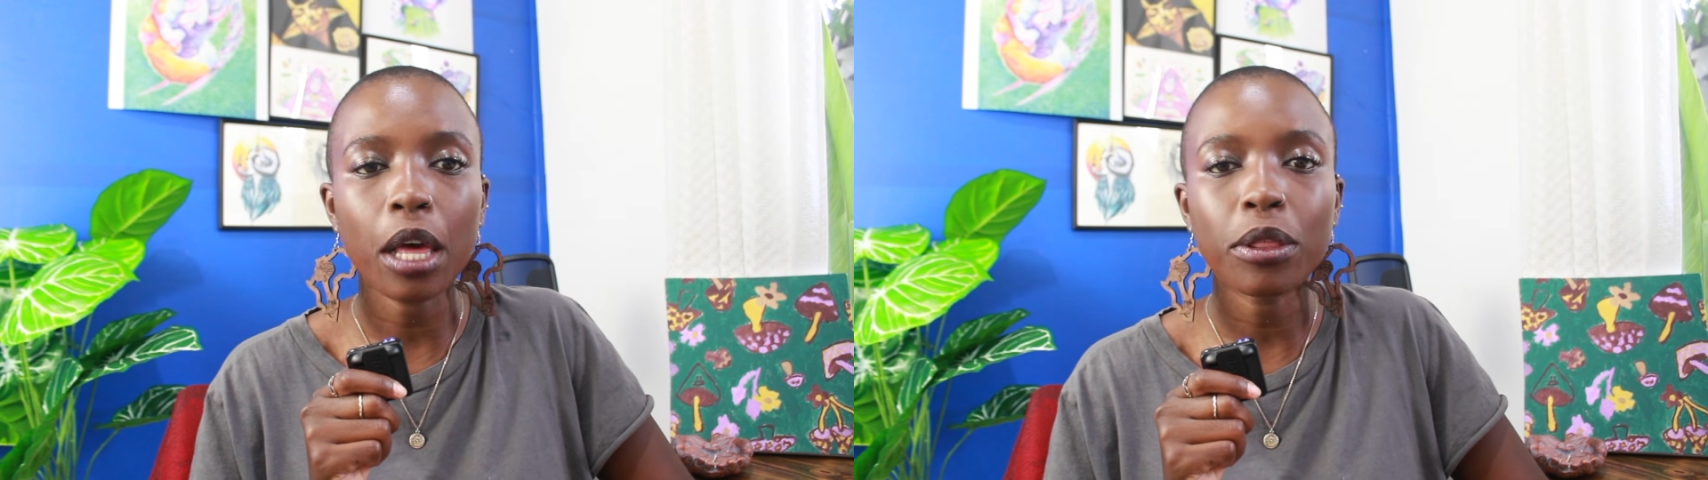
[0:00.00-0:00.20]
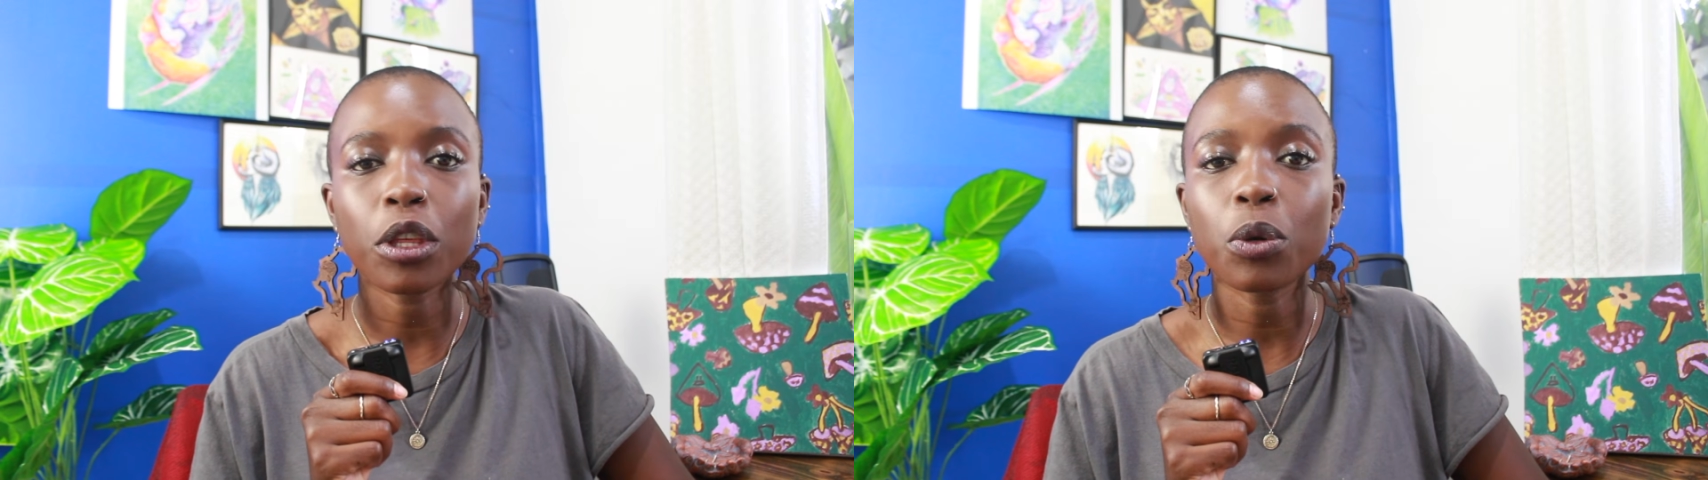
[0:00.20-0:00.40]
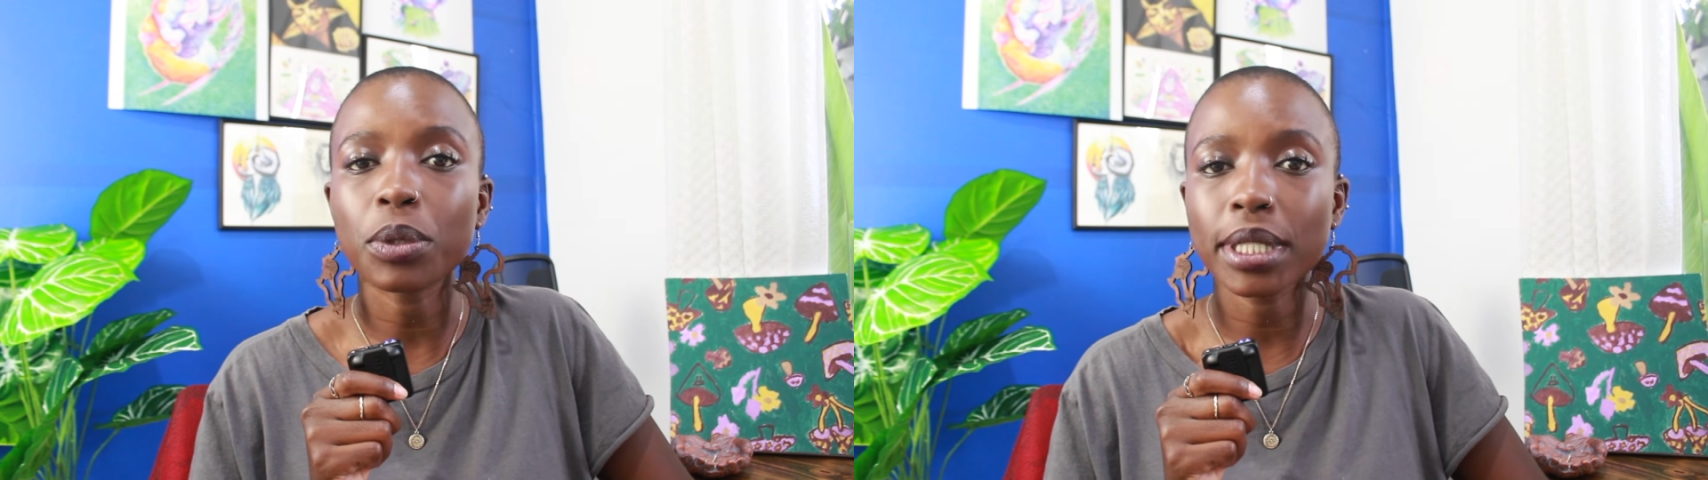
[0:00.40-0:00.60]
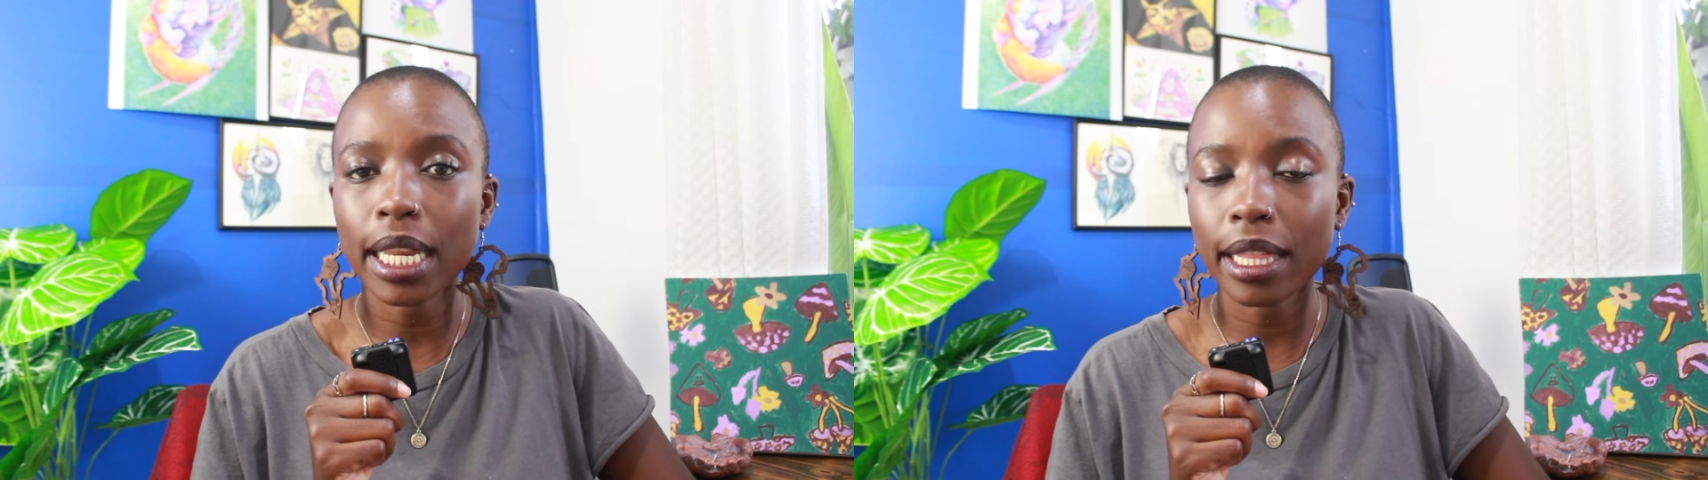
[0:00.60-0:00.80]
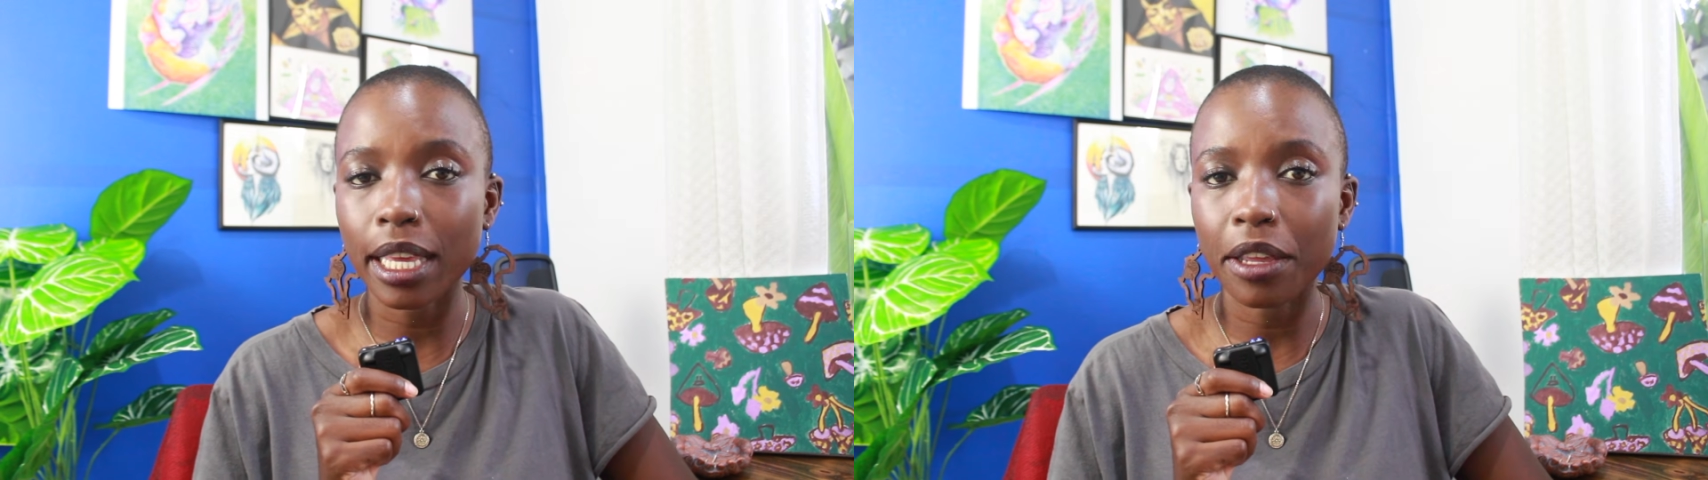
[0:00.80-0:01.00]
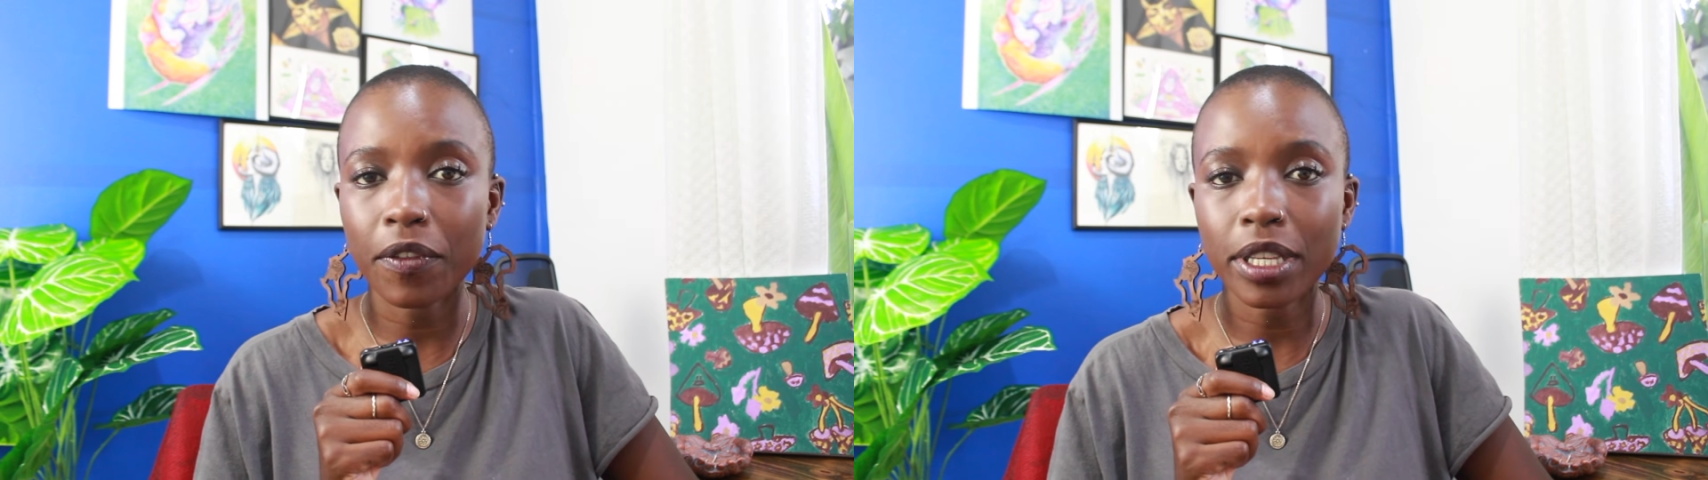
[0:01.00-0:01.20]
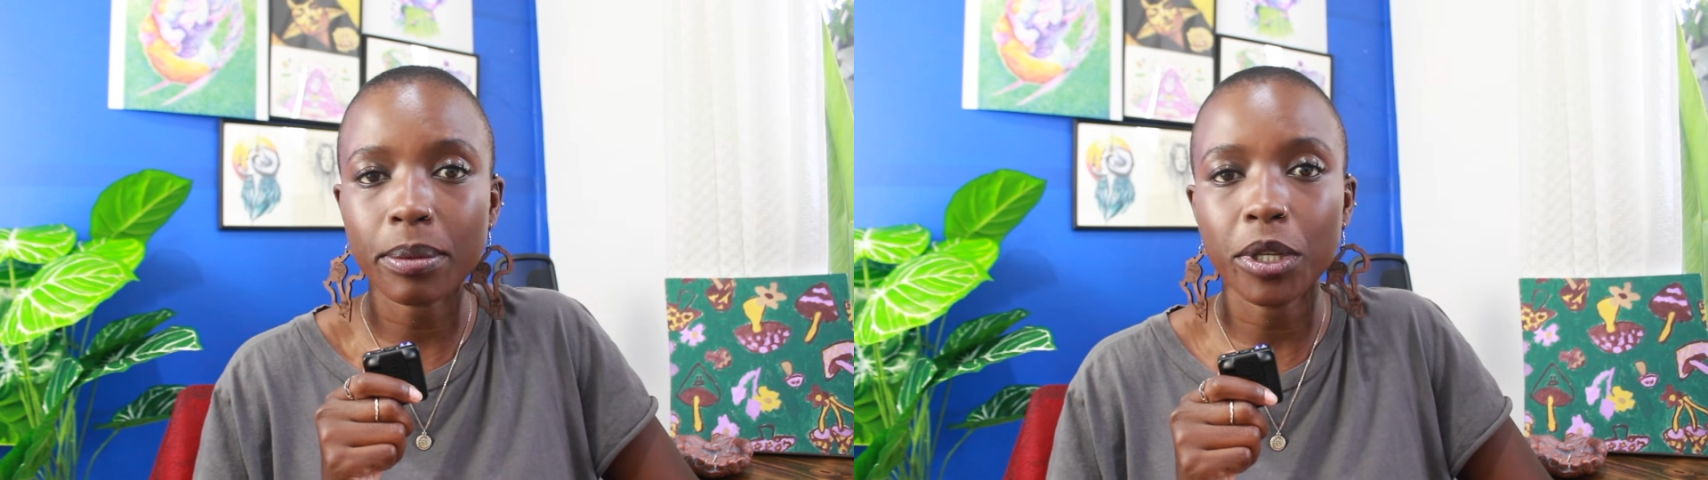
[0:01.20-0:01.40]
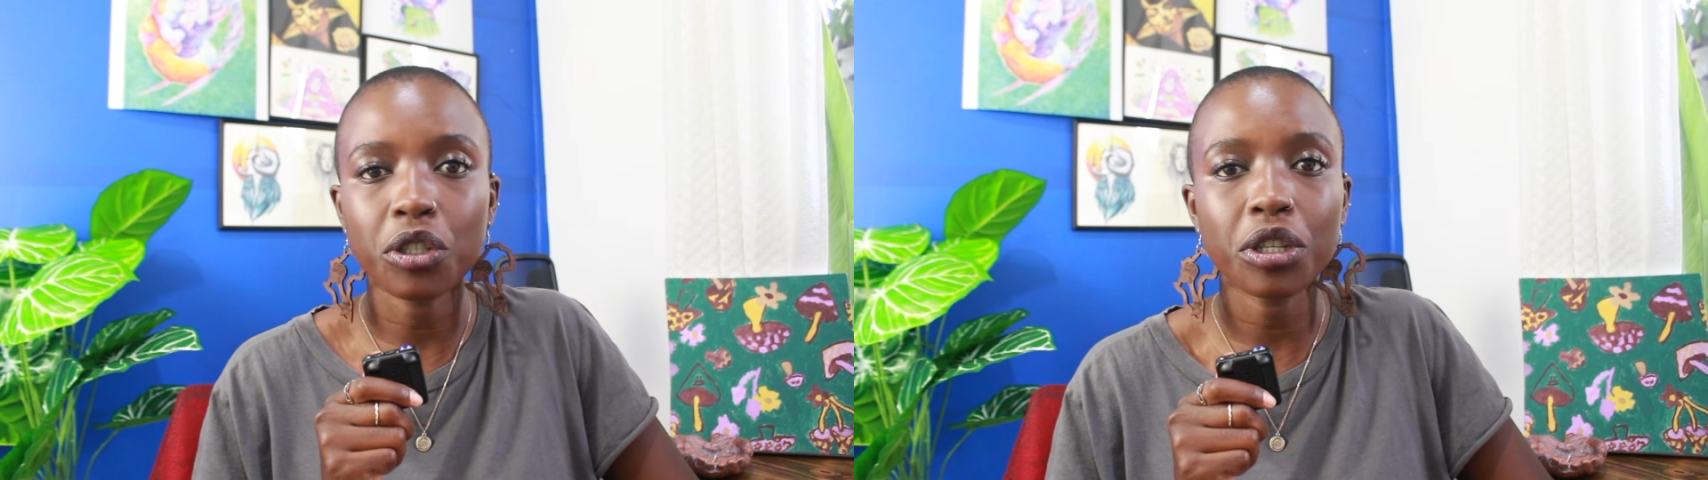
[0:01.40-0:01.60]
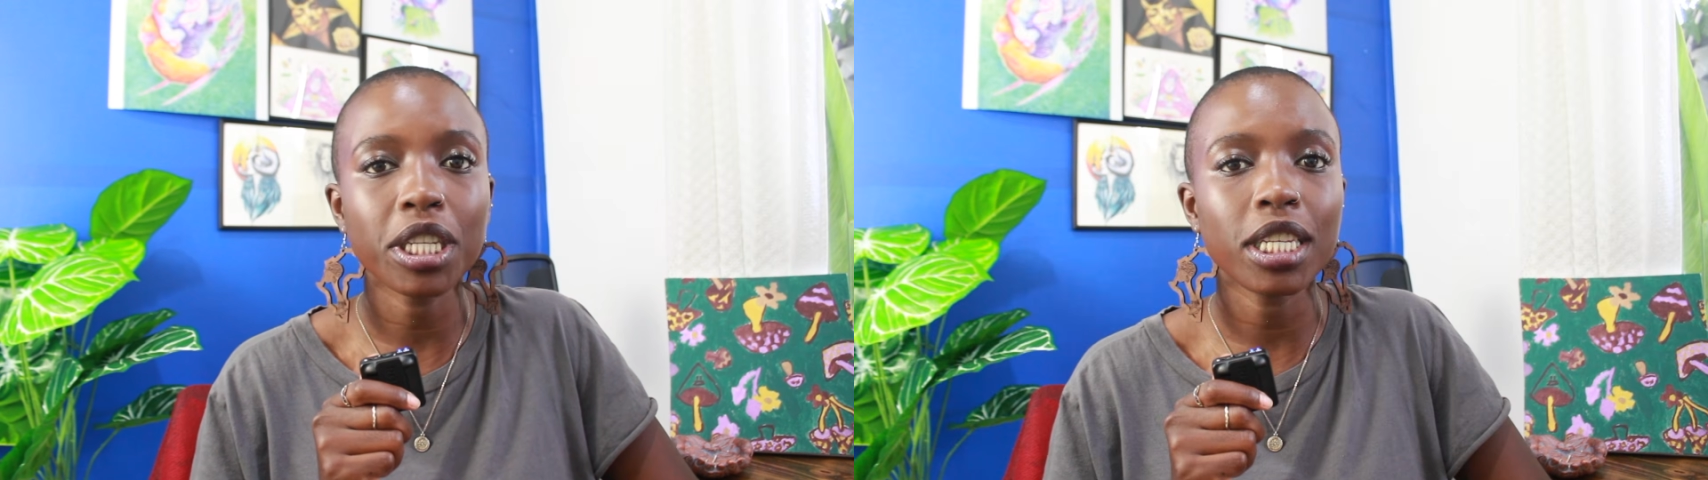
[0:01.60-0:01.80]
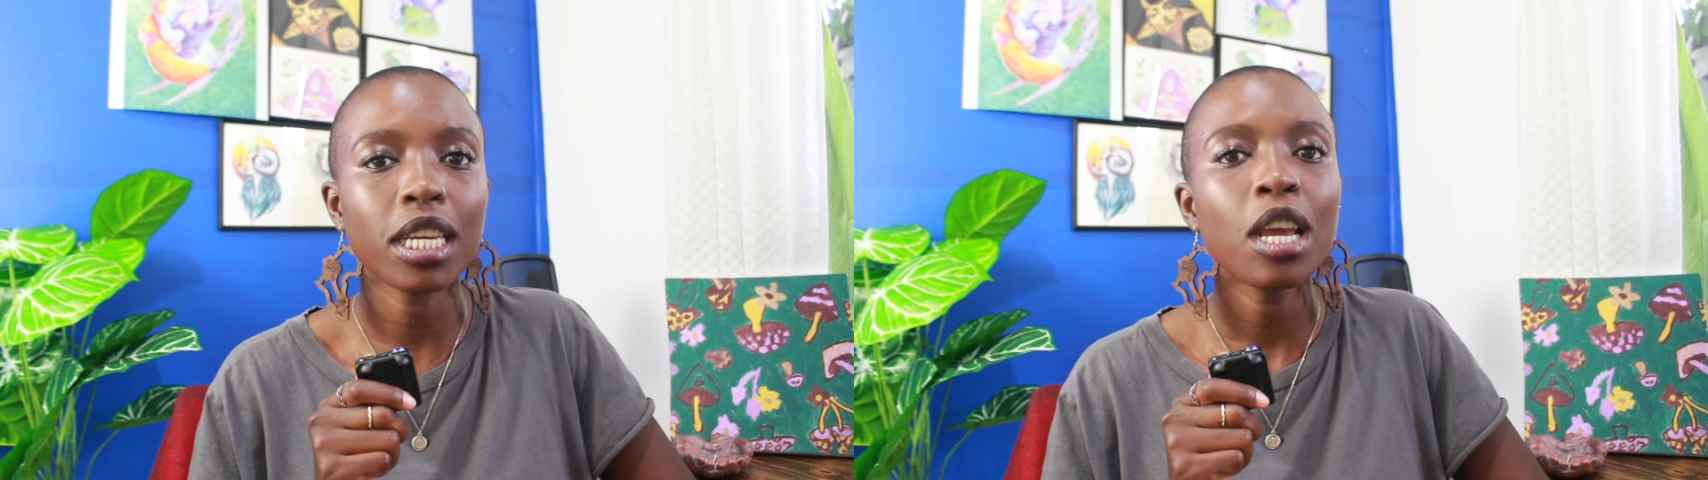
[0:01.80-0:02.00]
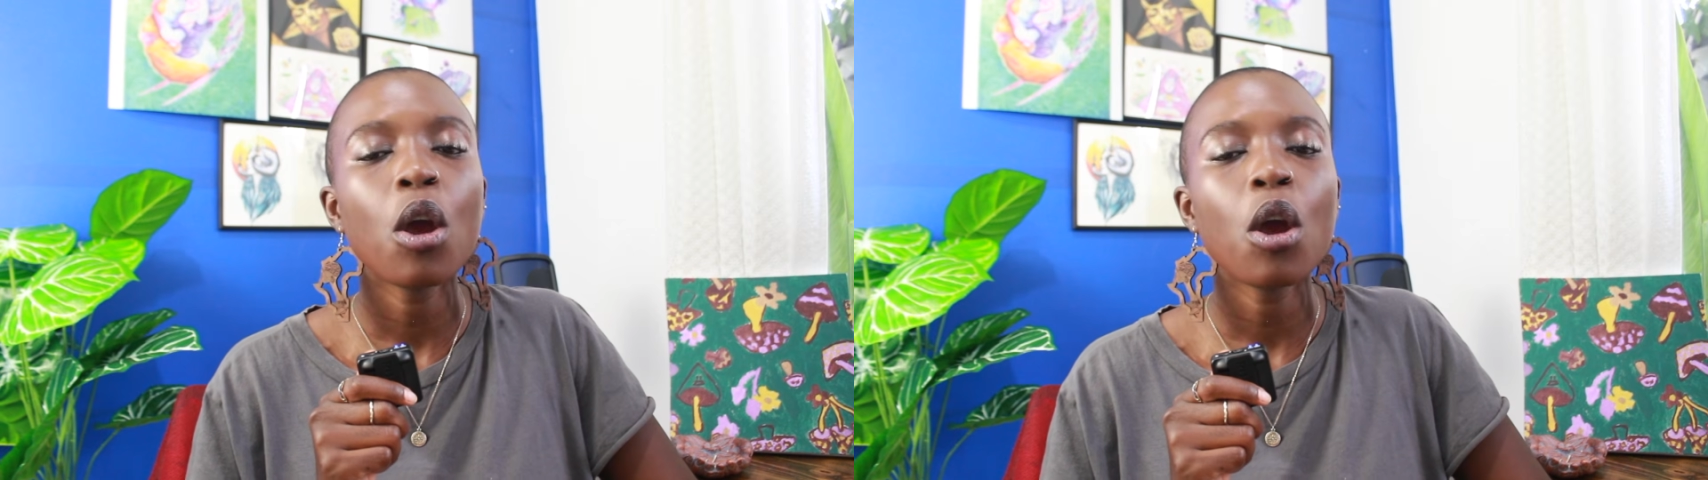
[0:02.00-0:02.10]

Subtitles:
out there who's starting their investment journey,